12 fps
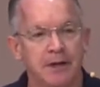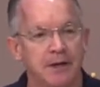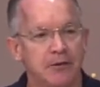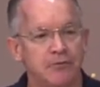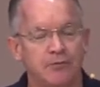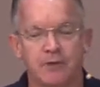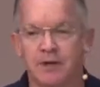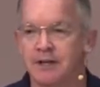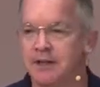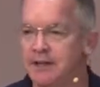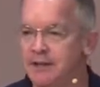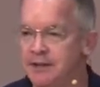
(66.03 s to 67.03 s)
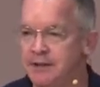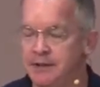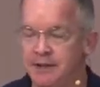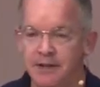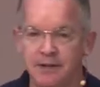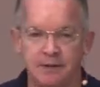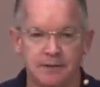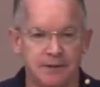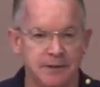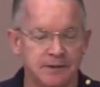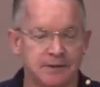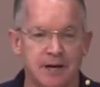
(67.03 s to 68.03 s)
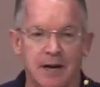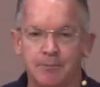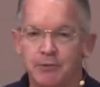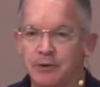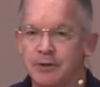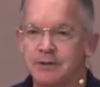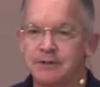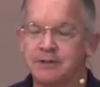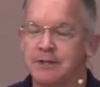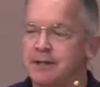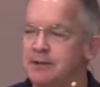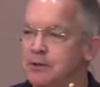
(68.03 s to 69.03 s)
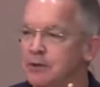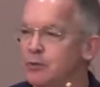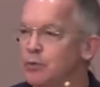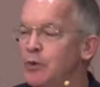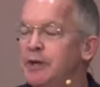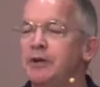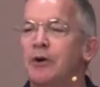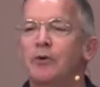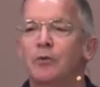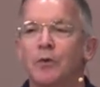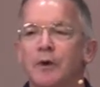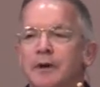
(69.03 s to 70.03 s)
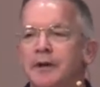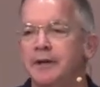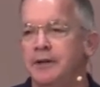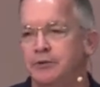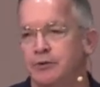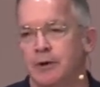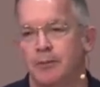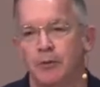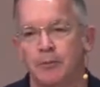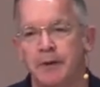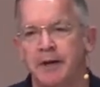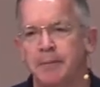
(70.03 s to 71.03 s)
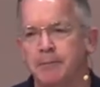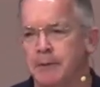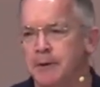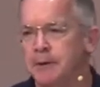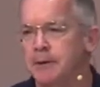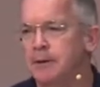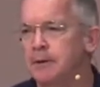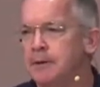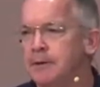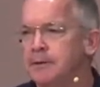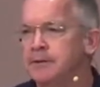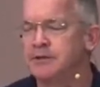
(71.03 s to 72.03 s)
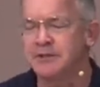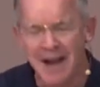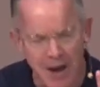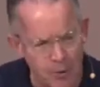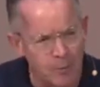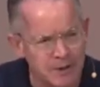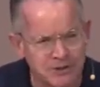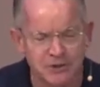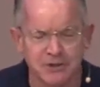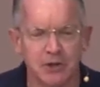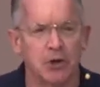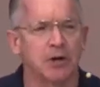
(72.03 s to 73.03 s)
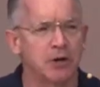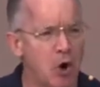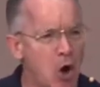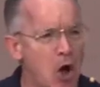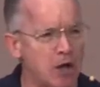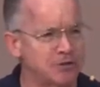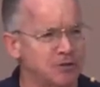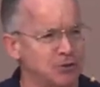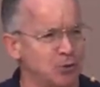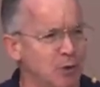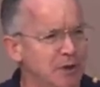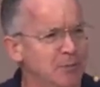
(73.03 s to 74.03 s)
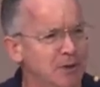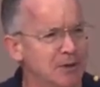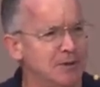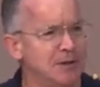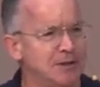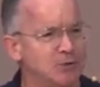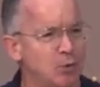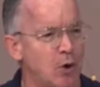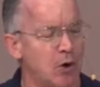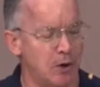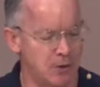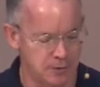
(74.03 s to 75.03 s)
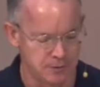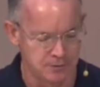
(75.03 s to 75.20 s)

And finally, he stopped her and said, "Look, we don't want any trouble, ma'am. Just how much is it going to cost to rebuild this wall?"